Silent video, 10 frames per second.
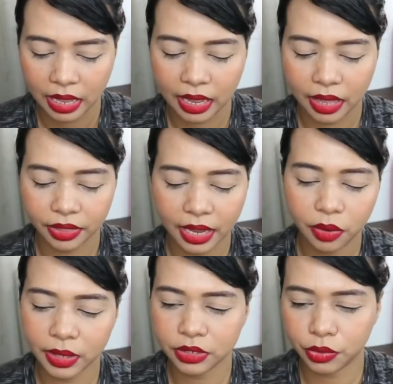And
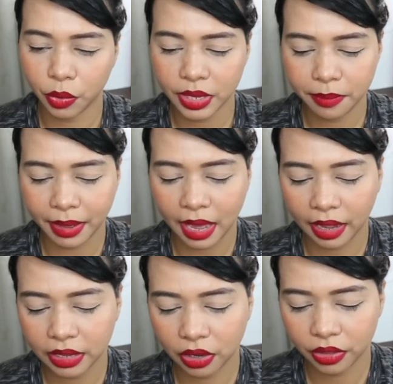anyways, going
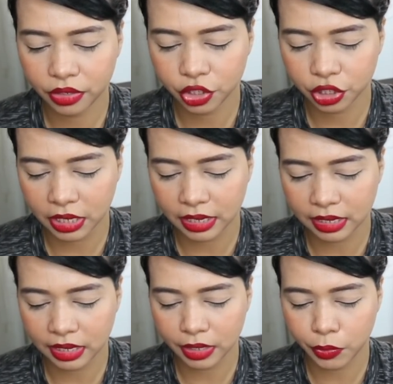back, I got the
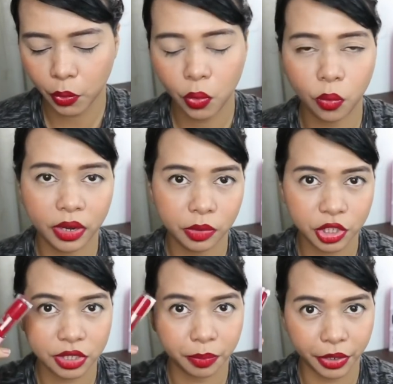shade in 01,
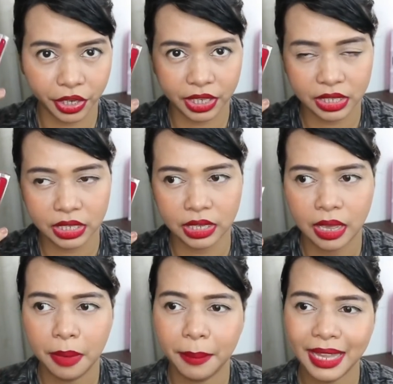which is
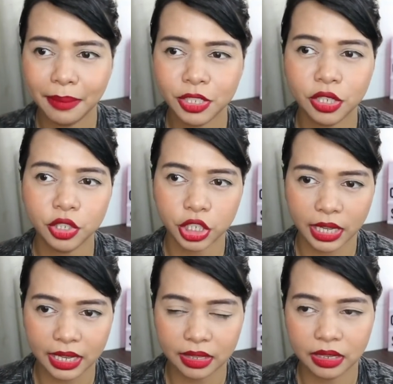Burgundy. Madami siyang
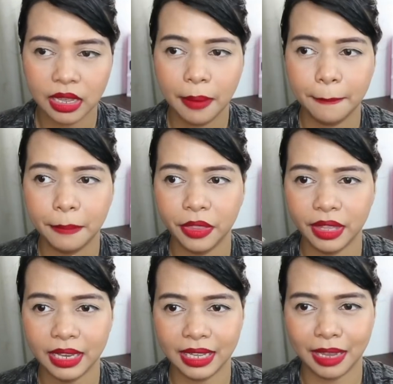shade, but
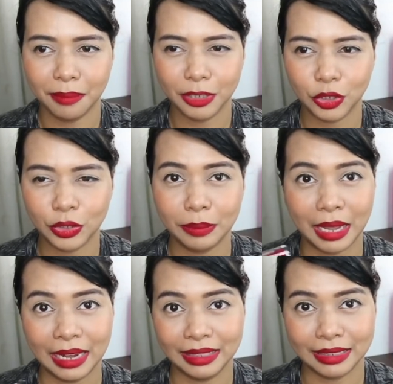then again, medyo
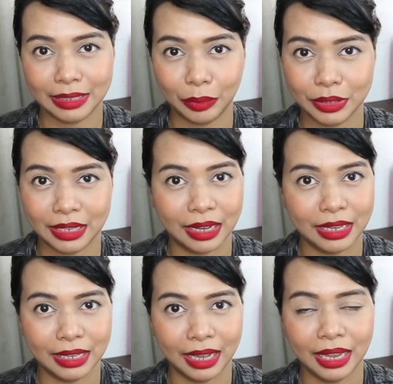namahalan kasi ko sa kanya